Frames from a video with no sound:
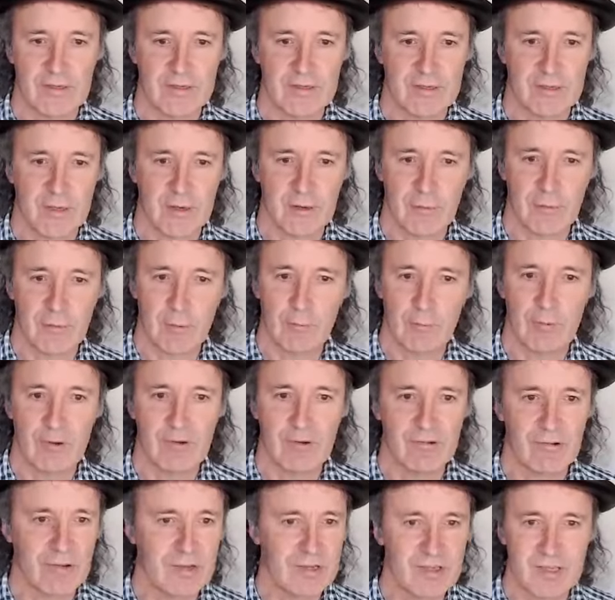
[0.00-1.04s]
as though it
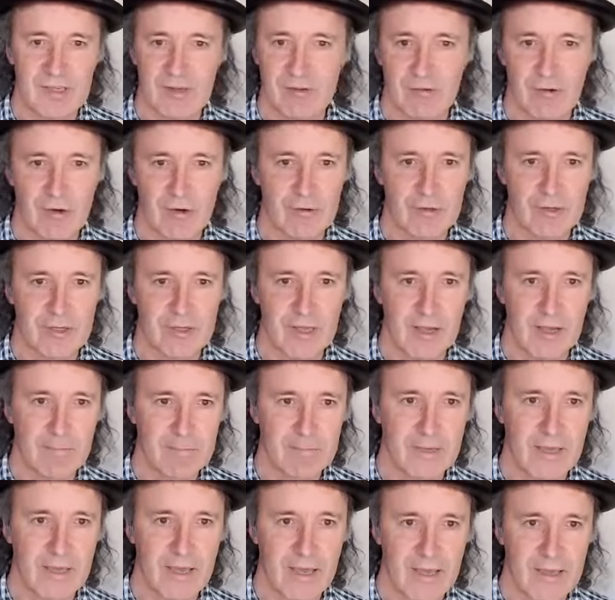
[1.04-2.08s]
were a
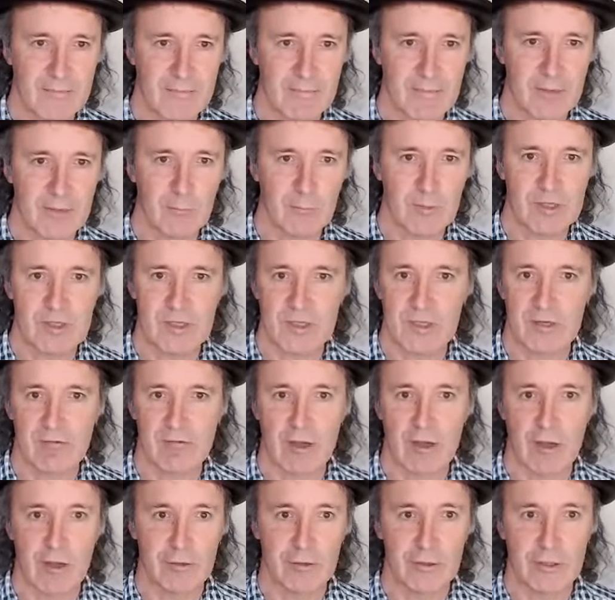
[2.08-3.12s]
zero-sum game in which there
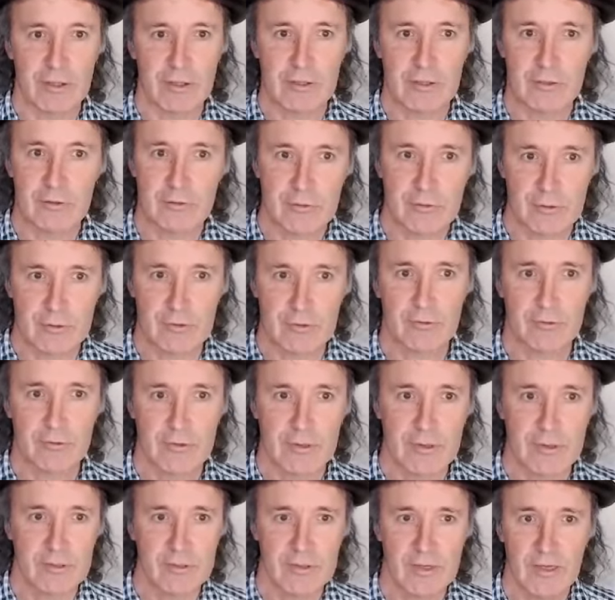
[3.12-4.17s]
are only two
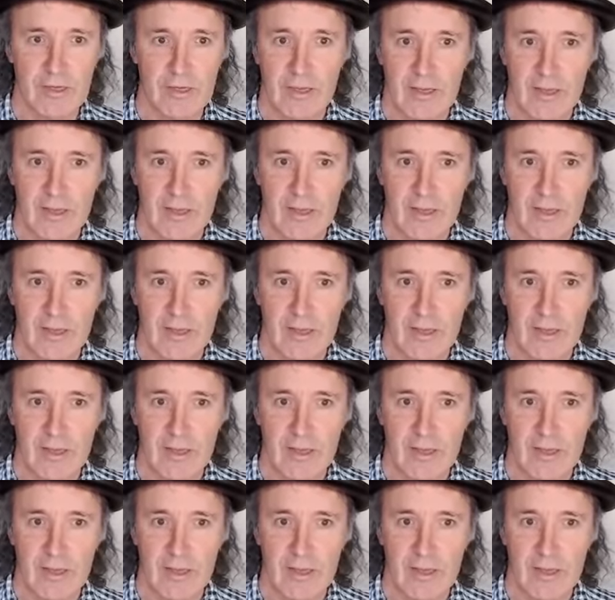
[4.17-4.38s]
stories